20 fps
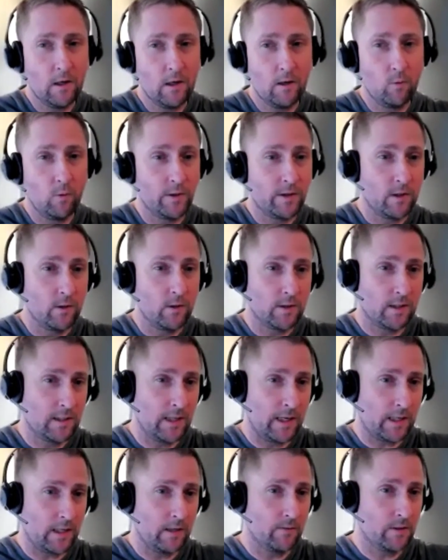with those
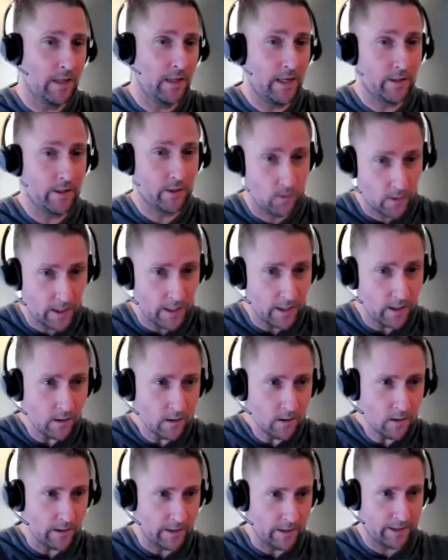executives that do
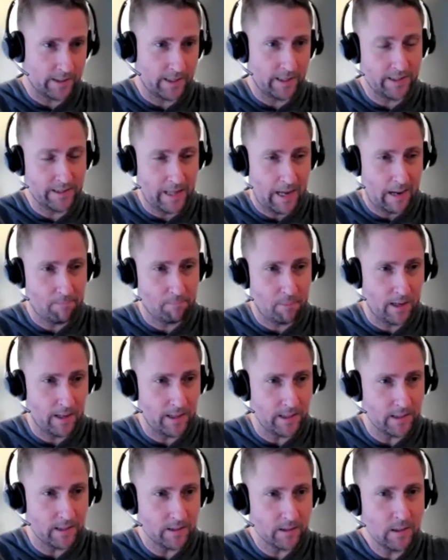care and getting that
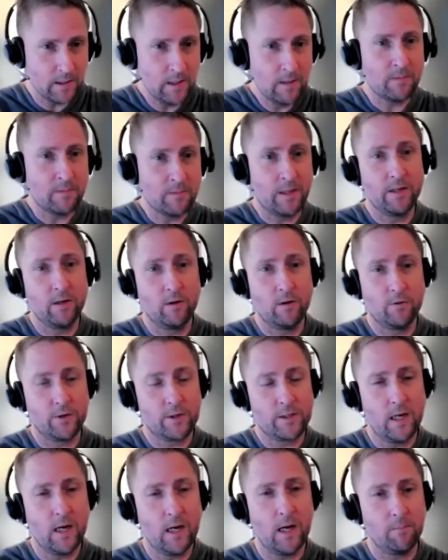buy-in, and then over
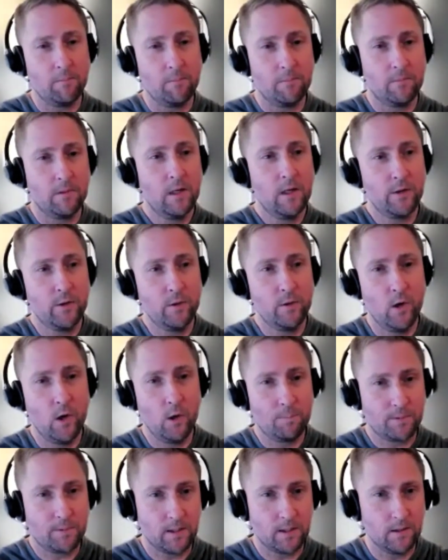time you
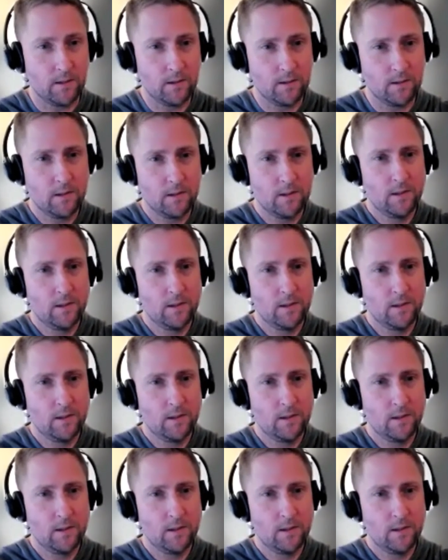hope to